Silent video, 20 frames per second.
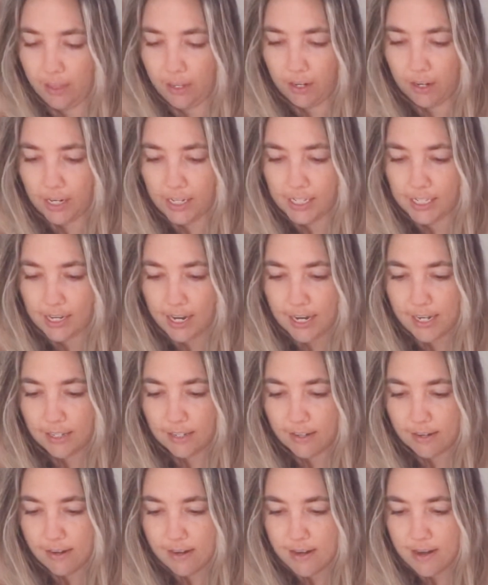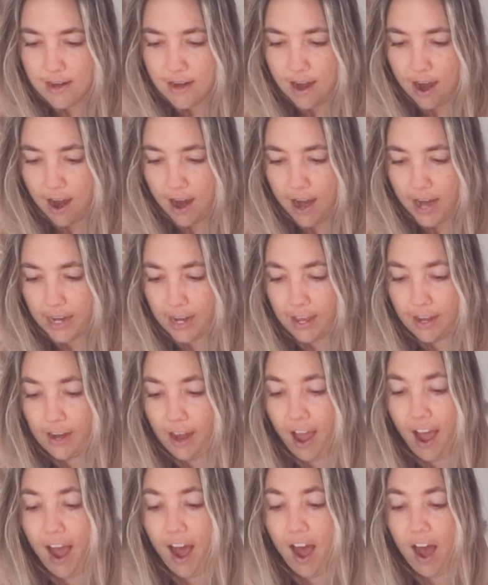They're a size
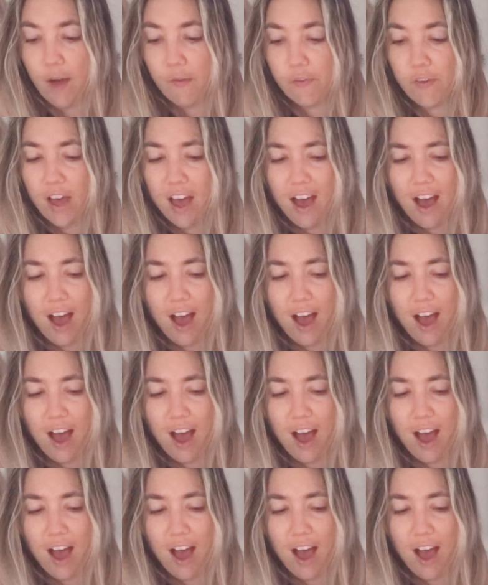9.5.